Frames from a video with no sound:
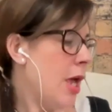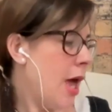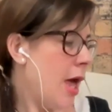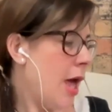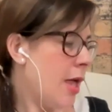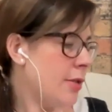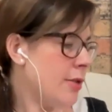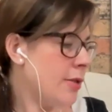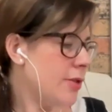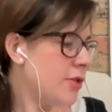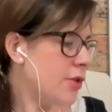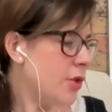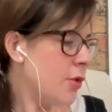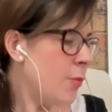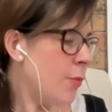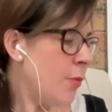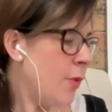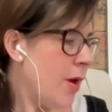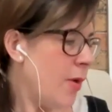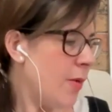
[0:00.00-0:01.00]
And
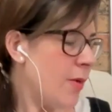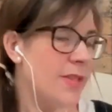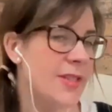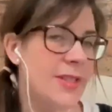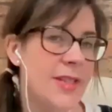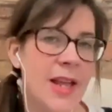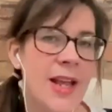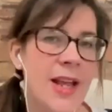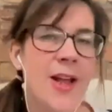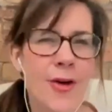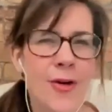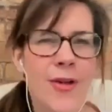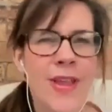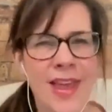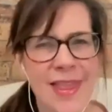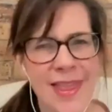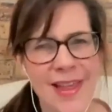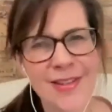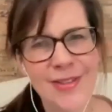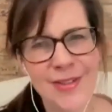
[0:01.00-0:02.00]
somewhere it's like, oh
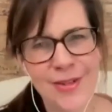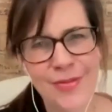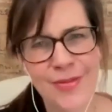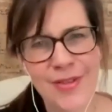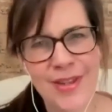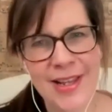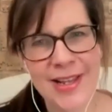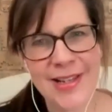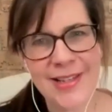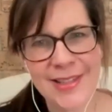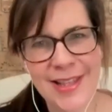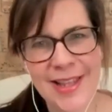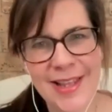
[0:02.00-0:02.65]
yeah, that's obvious.